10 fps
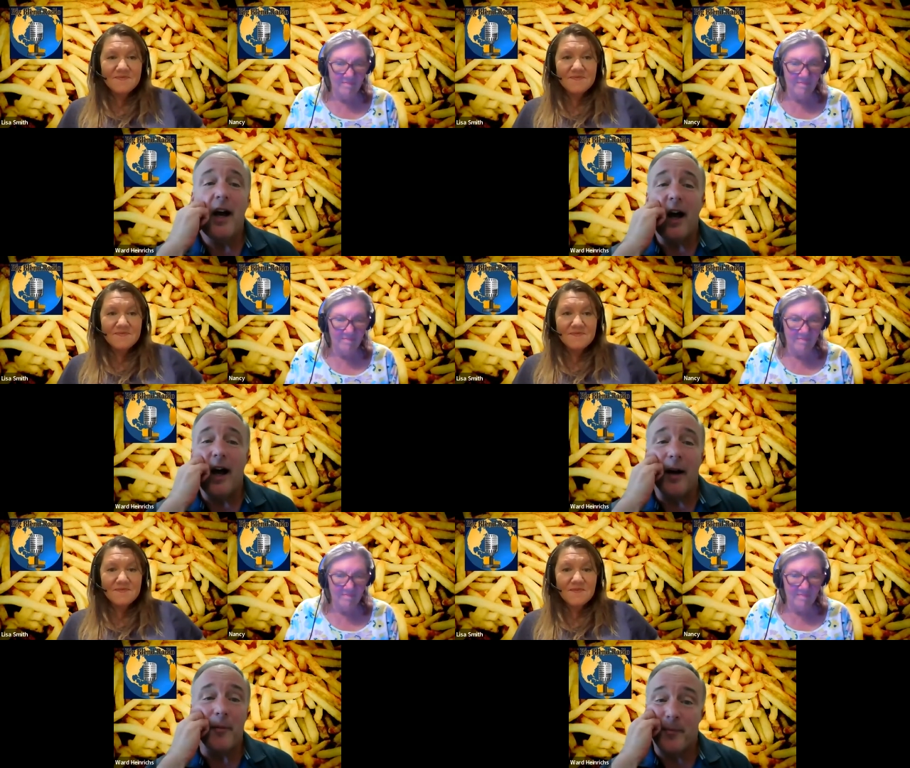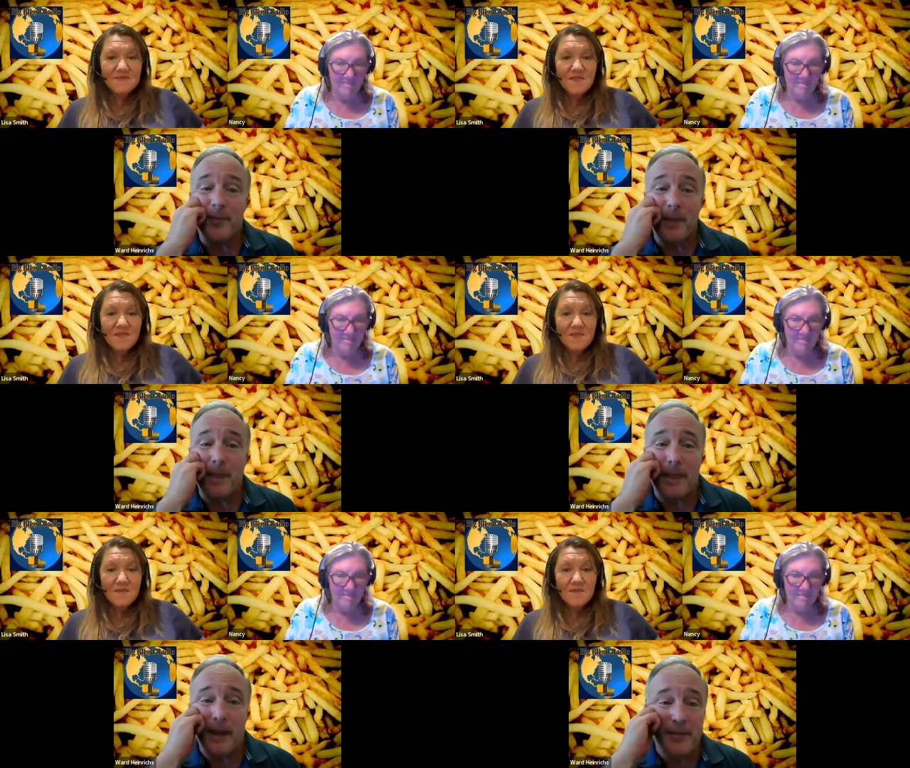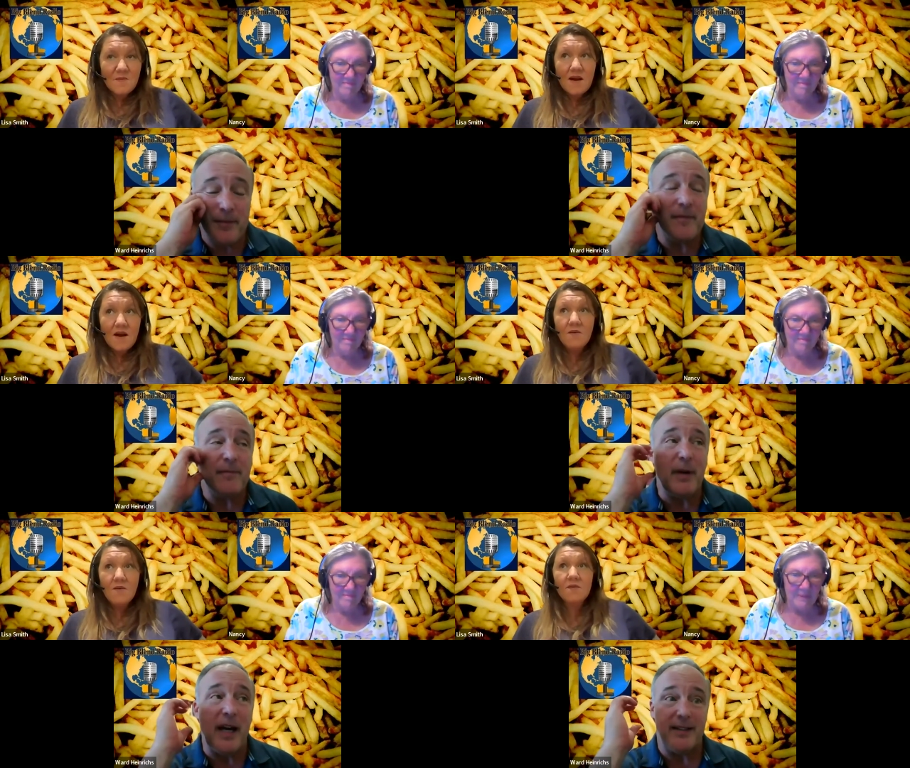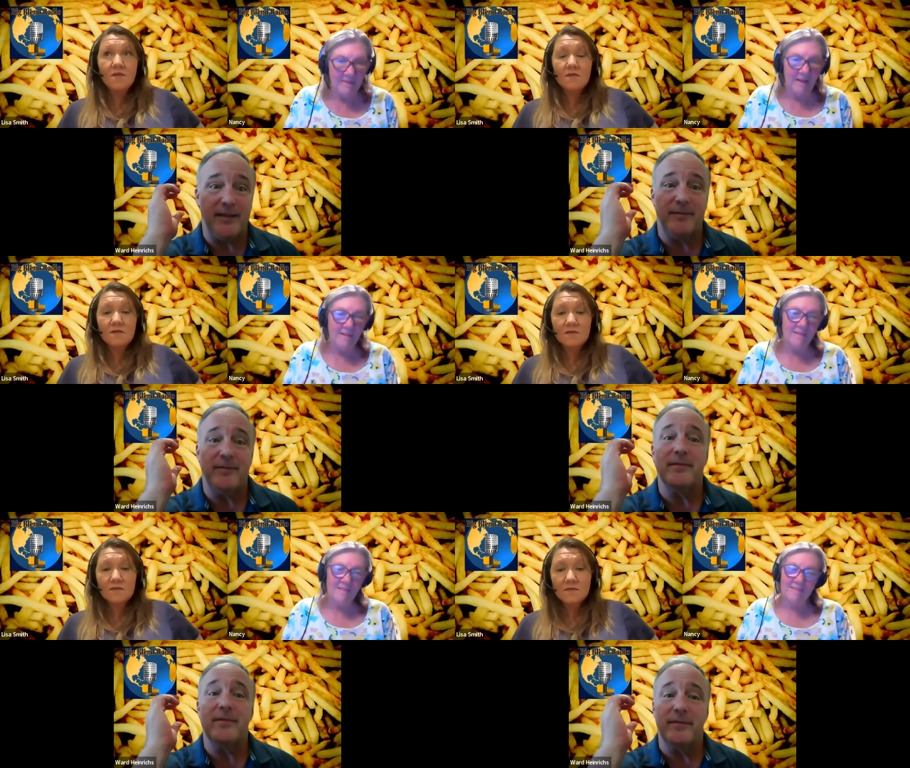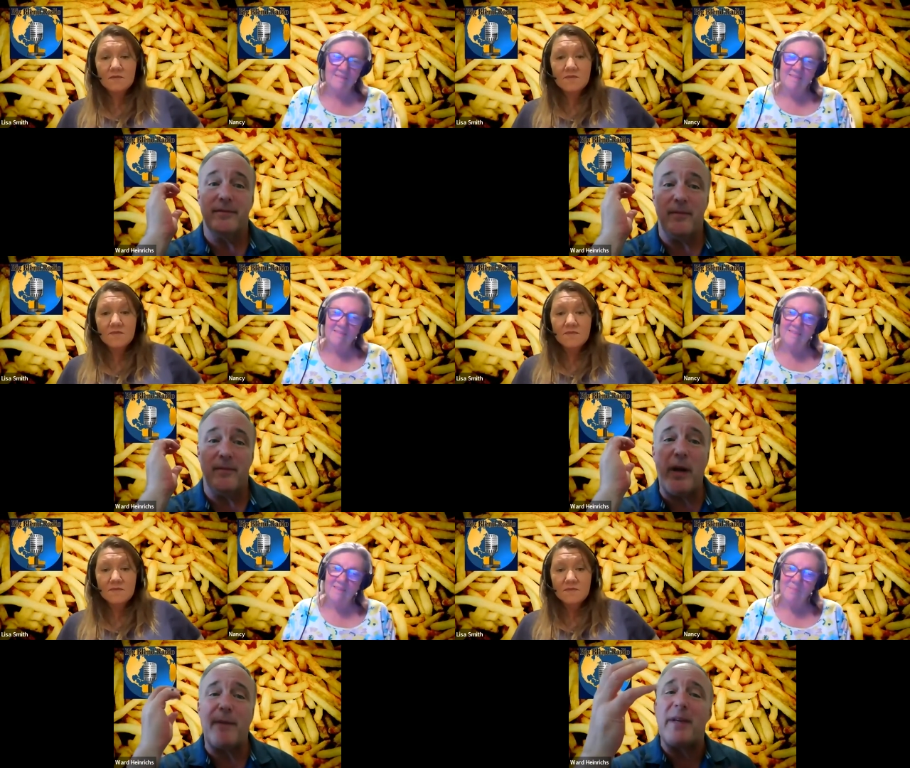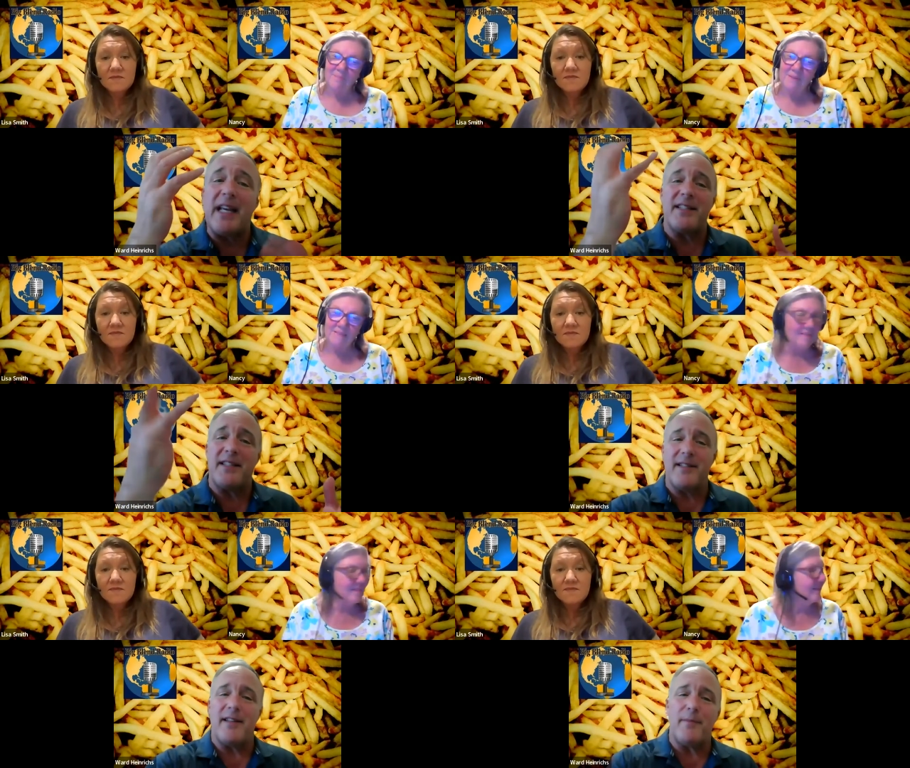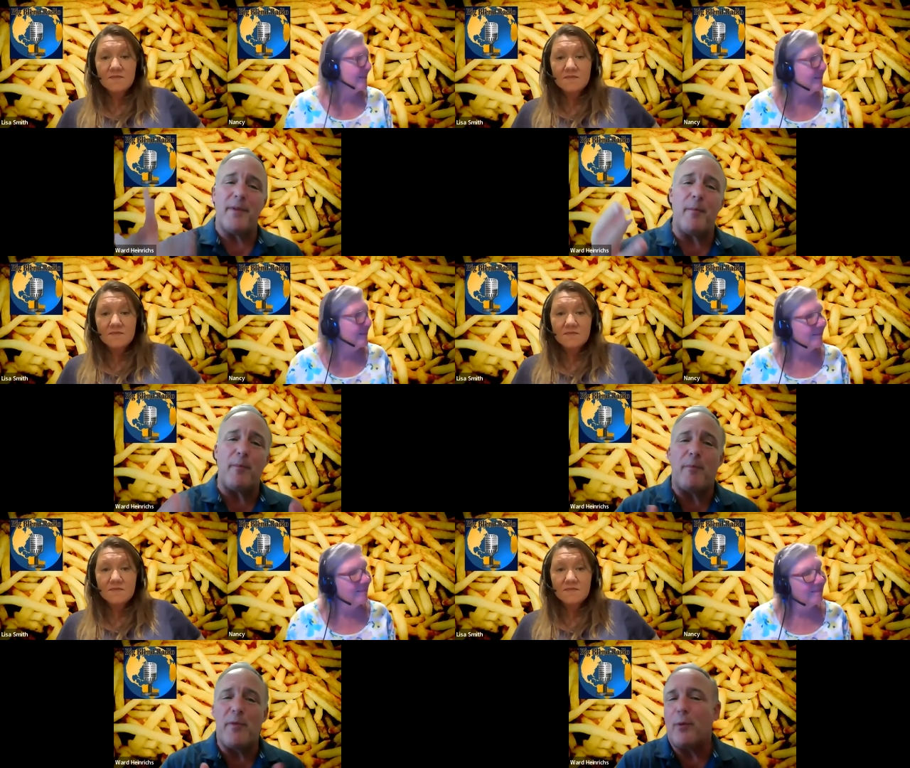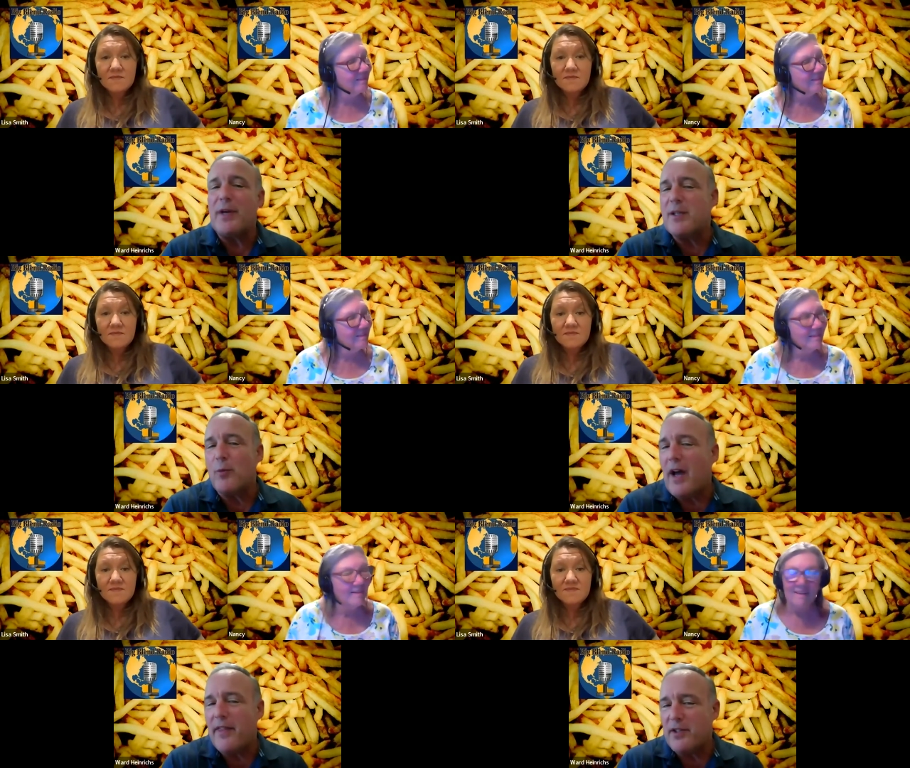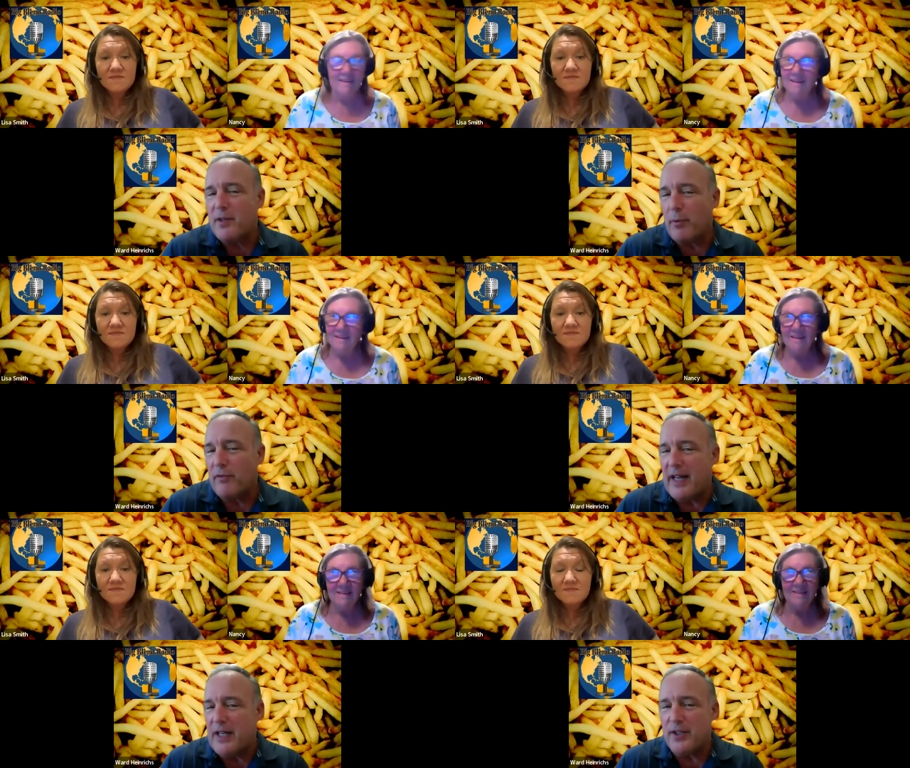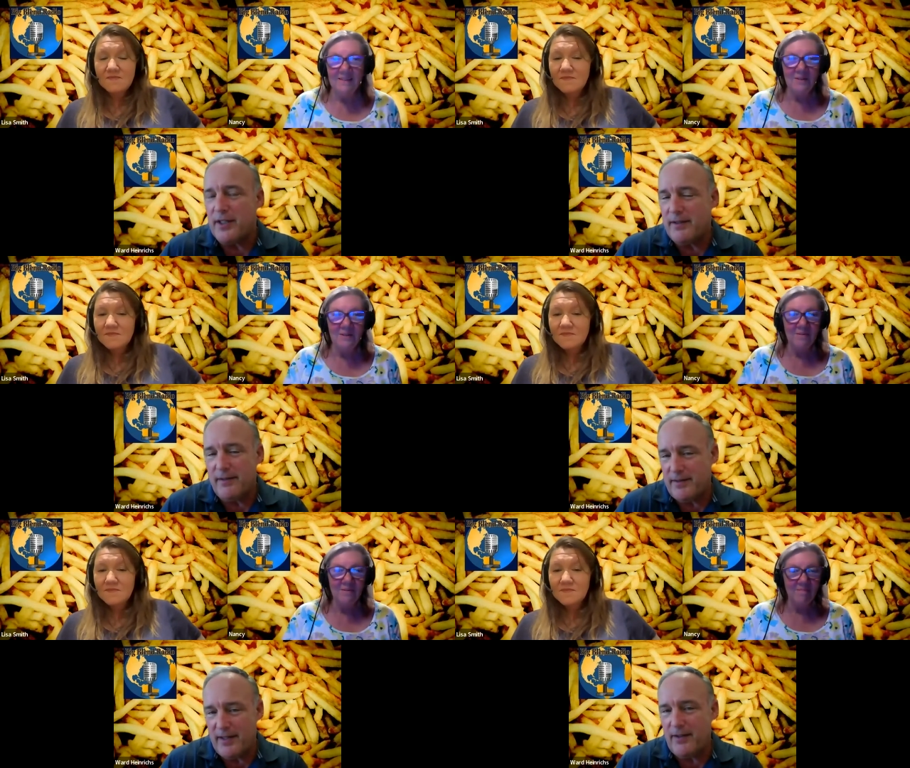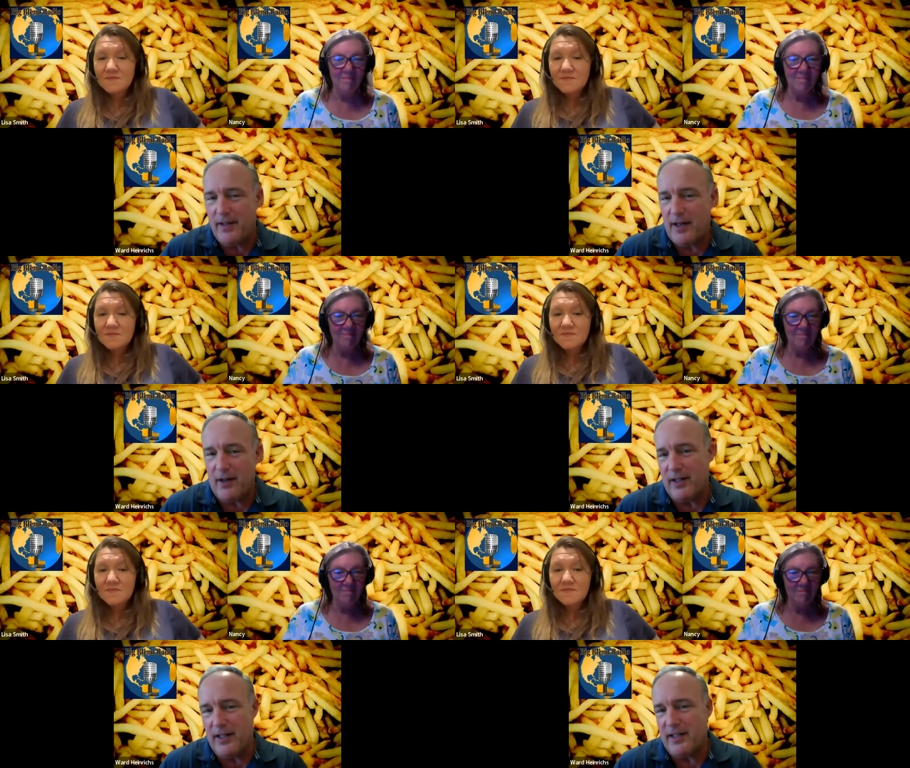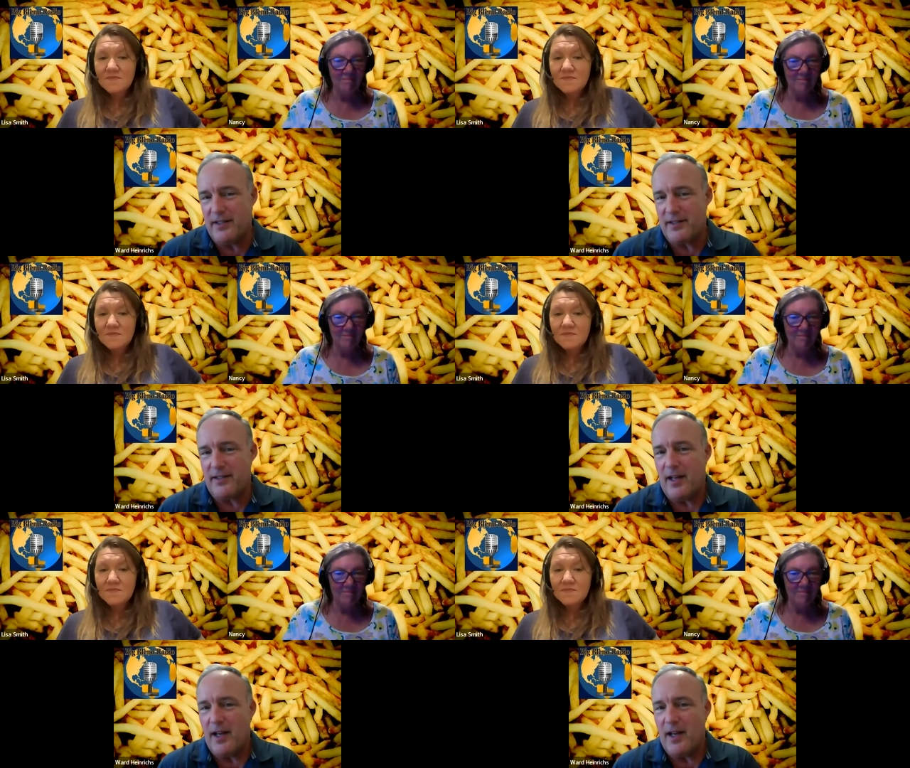Speaker 1: Um, wow. But but that but because the, the the reason why there's a prevention in there is,